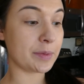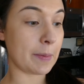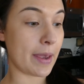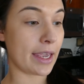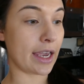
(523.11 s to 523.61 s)
to be
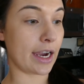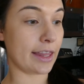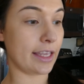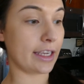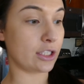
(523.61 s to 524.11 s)
making, I
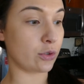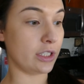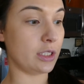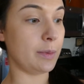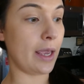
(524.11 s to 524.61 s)
think, is
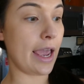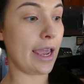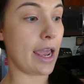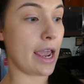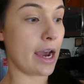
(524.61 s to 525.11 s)
going to be
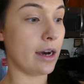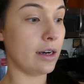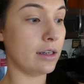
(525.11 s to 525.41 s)
a